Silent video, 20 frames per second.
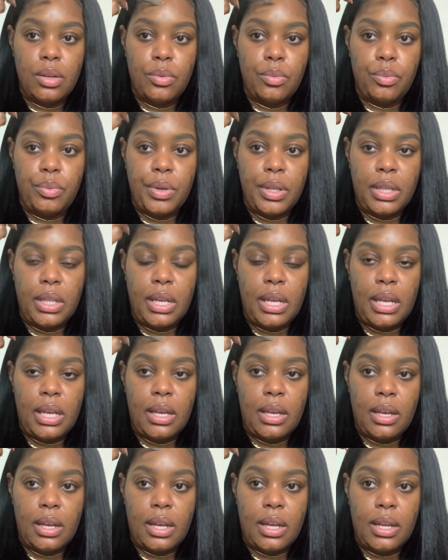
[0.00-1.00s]

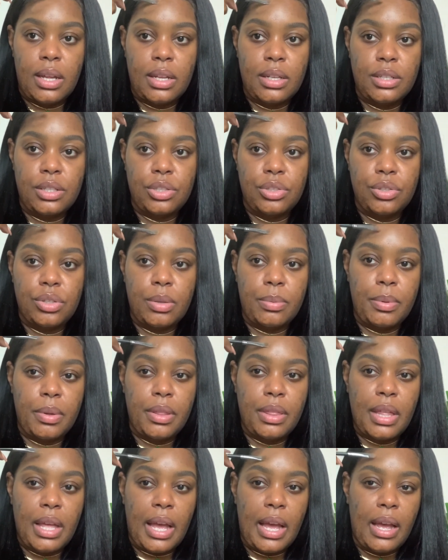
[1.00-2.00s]
really
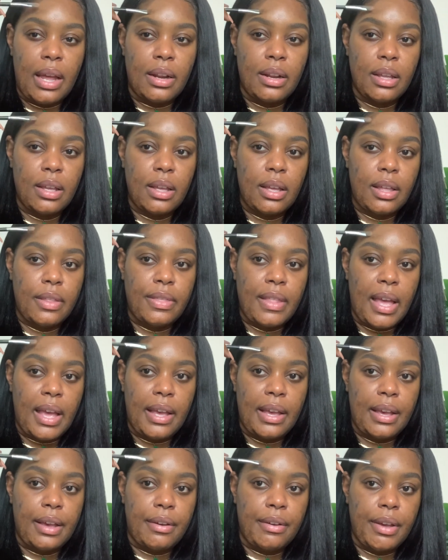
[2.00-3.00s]
distribute that in that
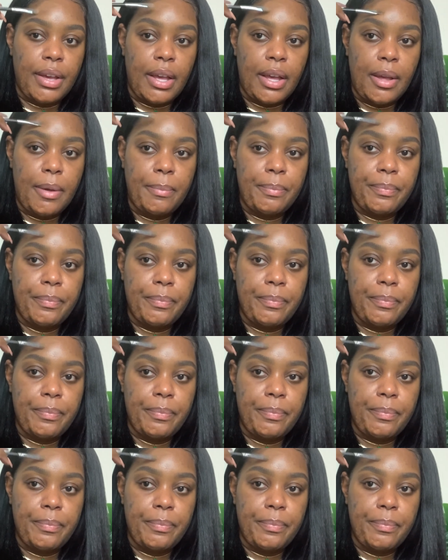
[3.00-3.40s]
area.